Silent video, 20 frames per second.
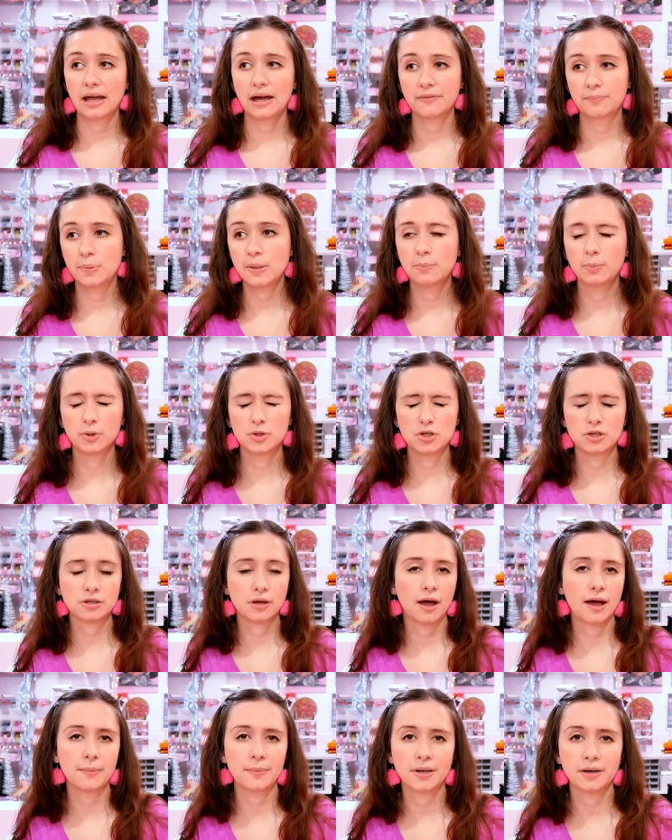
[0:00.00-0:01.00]
have people just
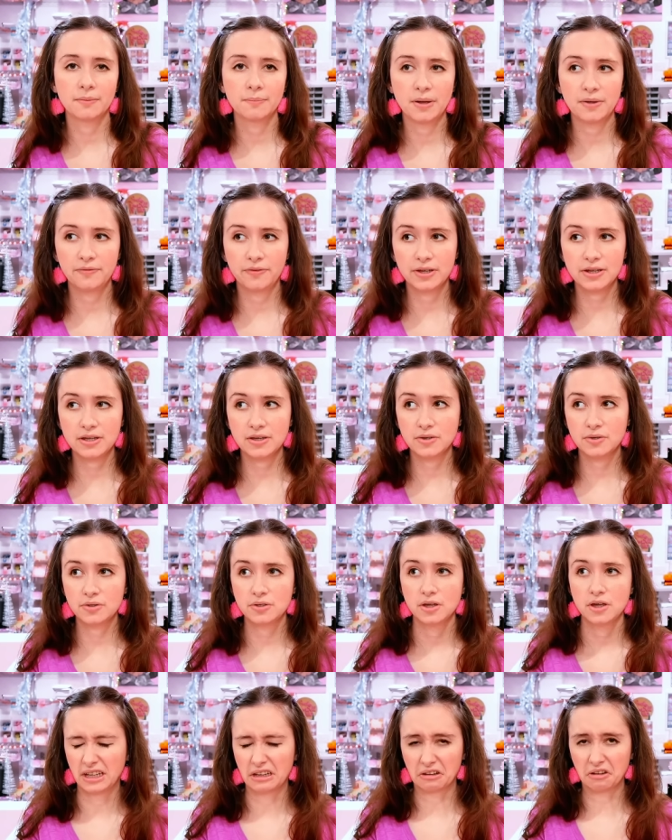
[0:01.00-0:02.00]
comment on my
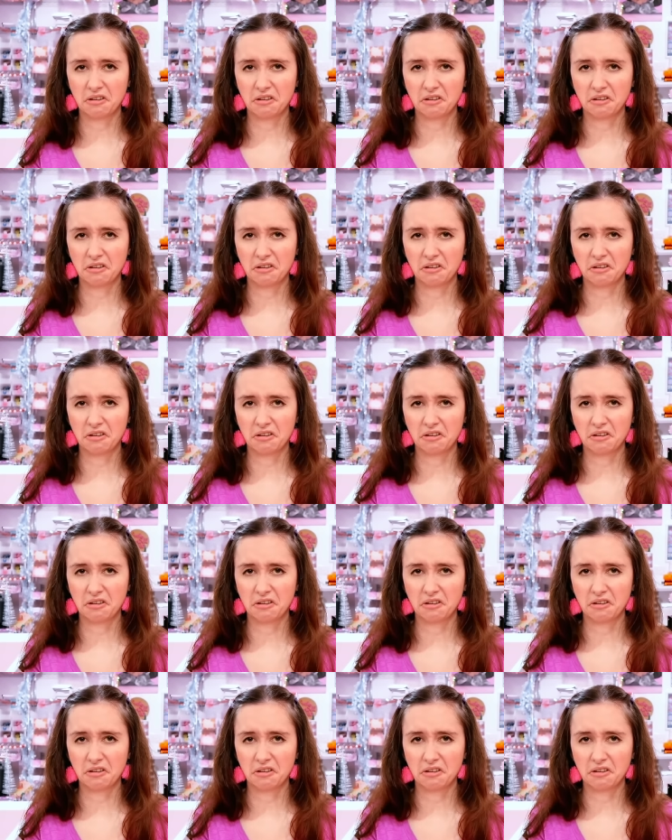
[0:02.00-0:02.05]
videos like,